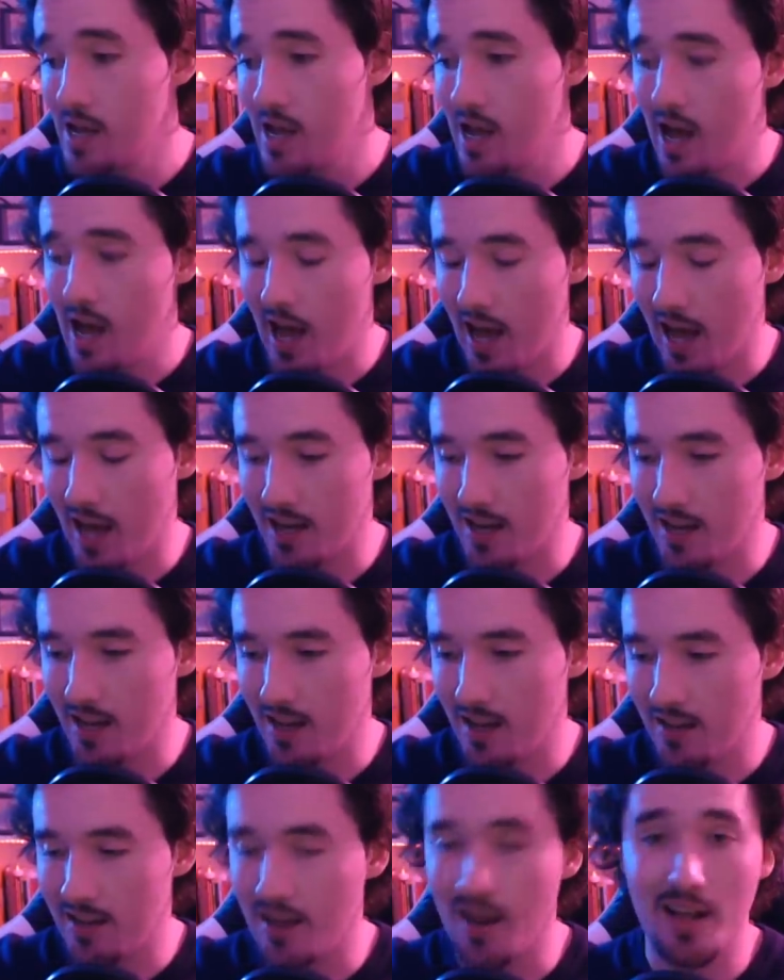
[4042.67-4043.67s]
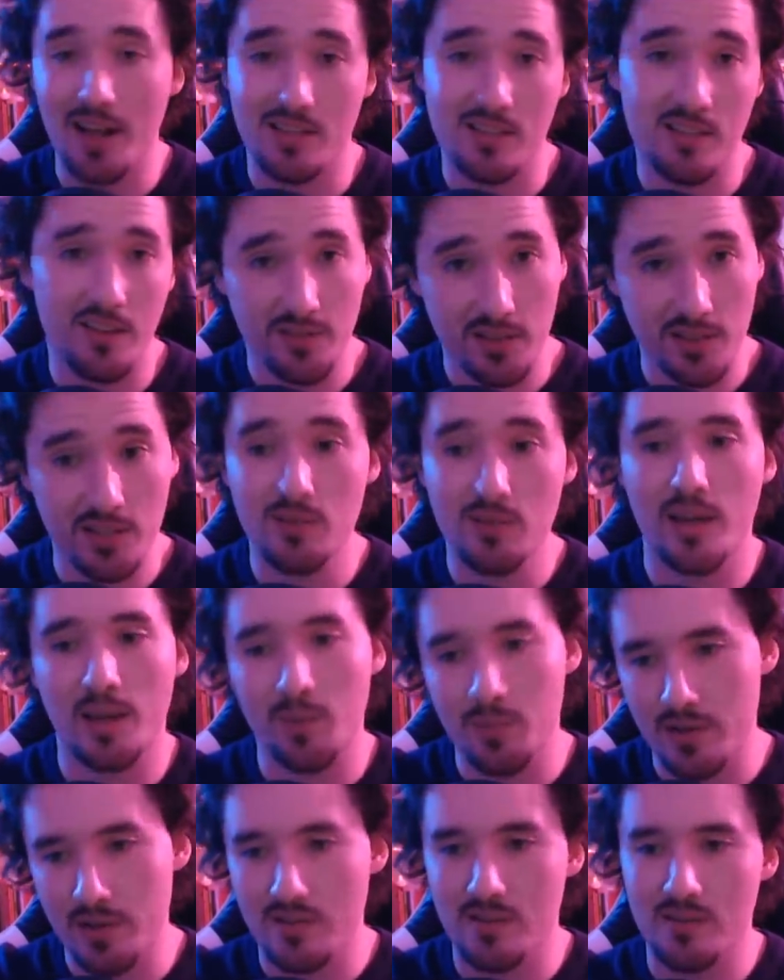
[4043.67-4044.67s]
I had had stuff to do, like
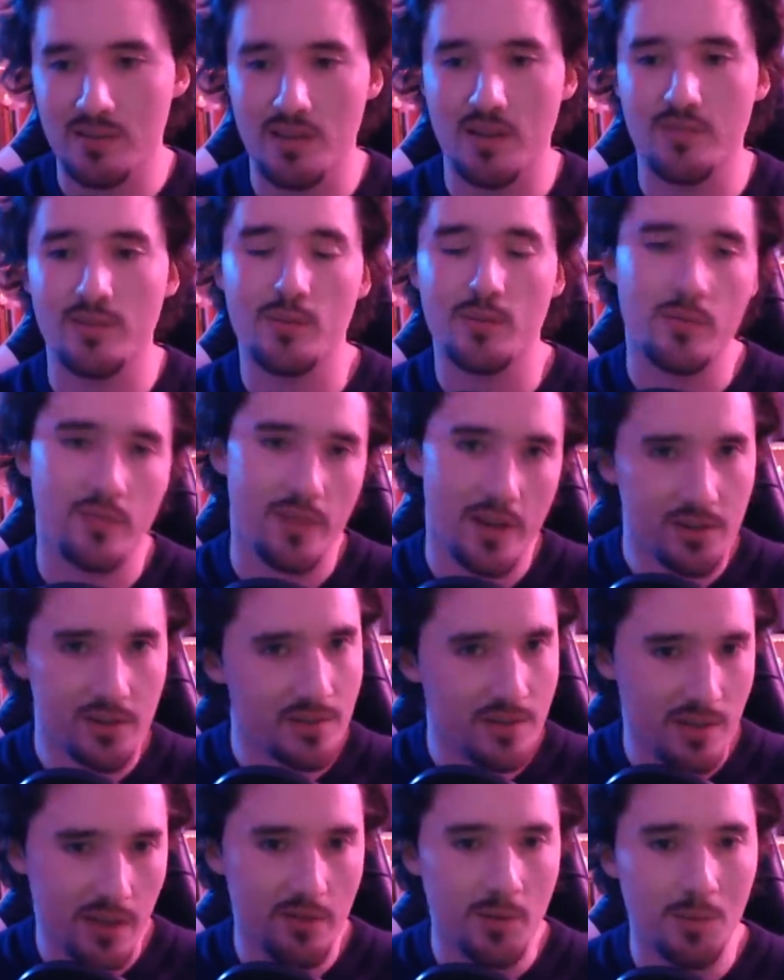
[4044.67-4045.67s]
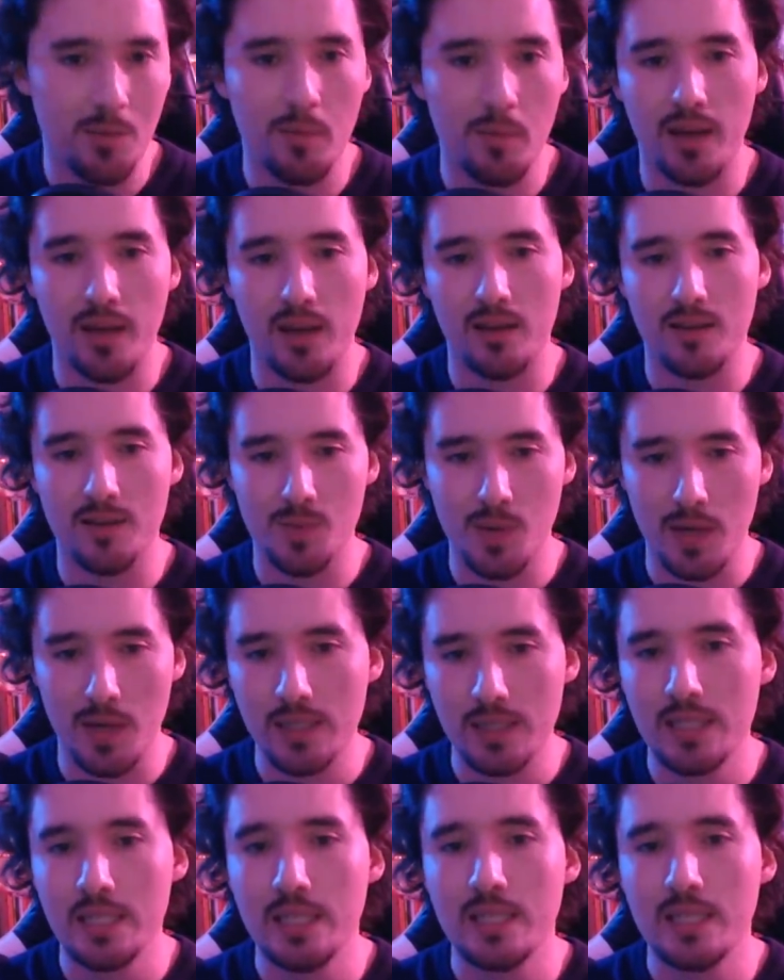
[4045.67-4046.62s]
personal stuff and professional stuff to be making as well.